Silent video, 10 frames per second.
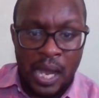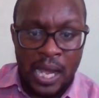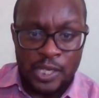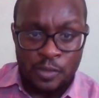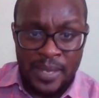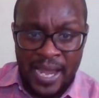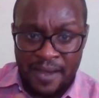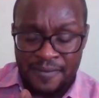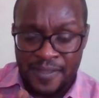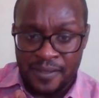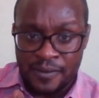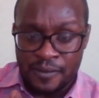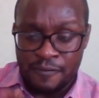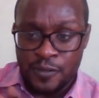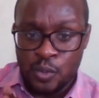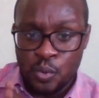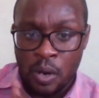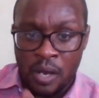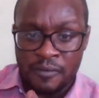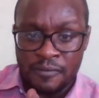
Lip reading: You may have the view